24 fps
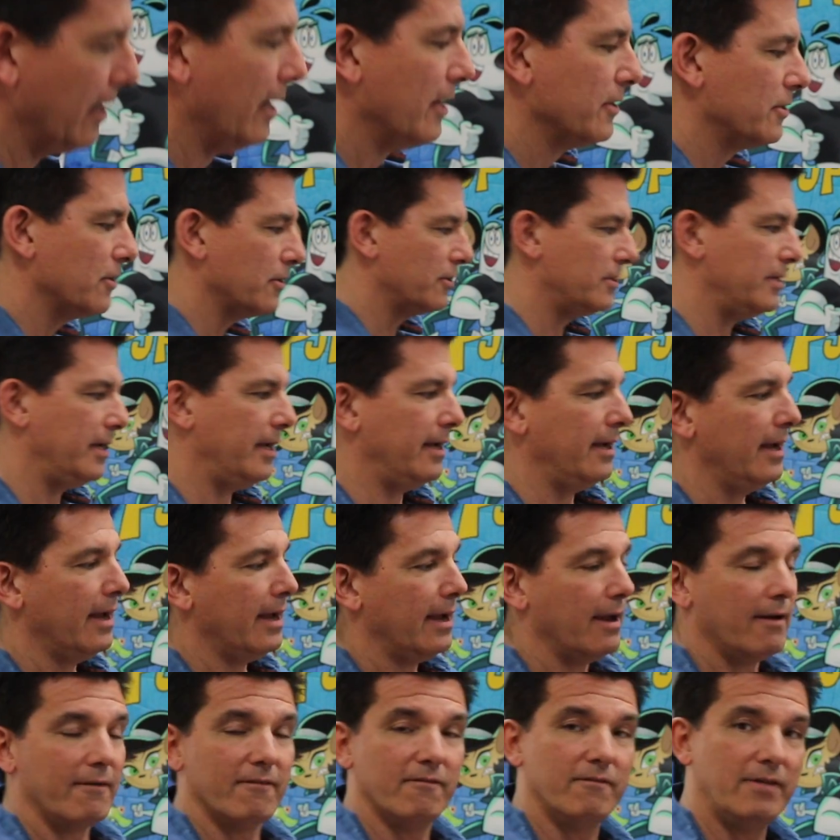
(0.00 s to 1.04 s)
So see,
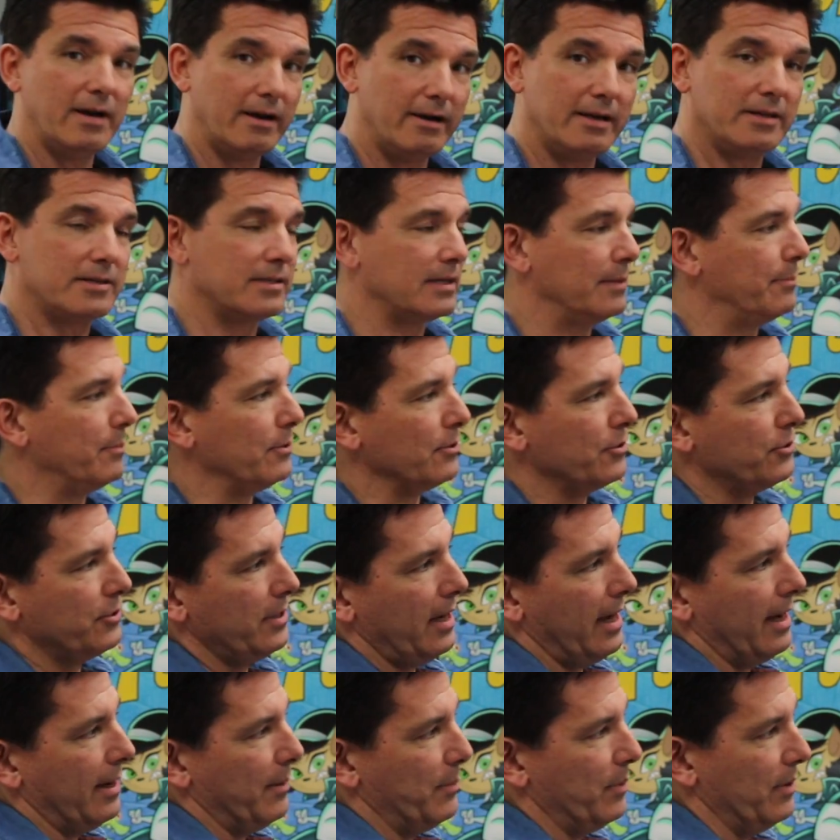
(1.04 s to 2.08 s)
very simple
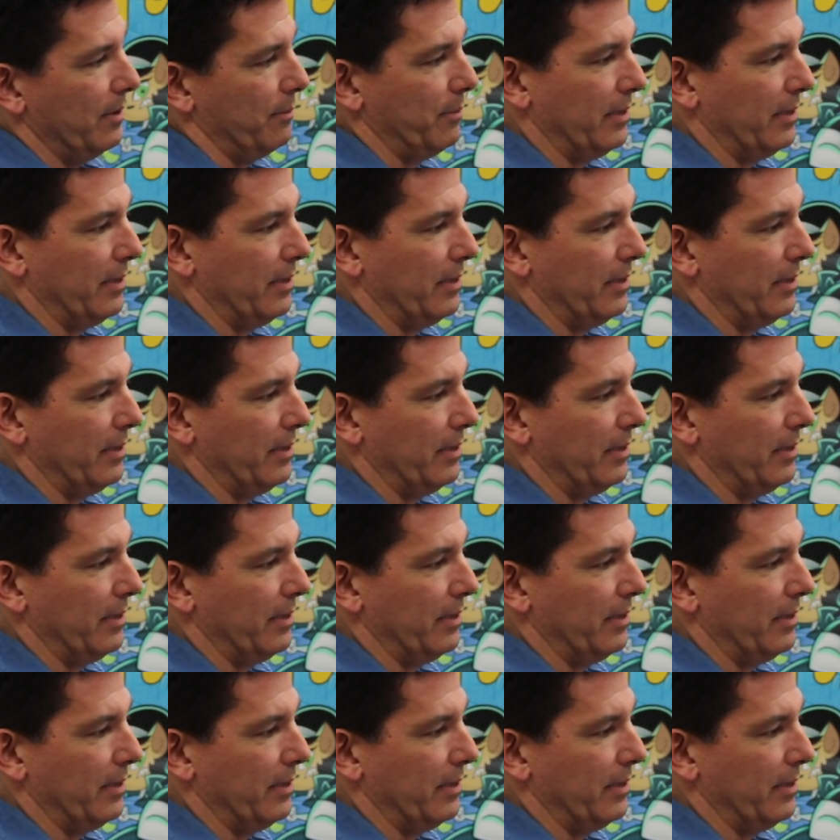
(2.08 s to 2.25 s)
shape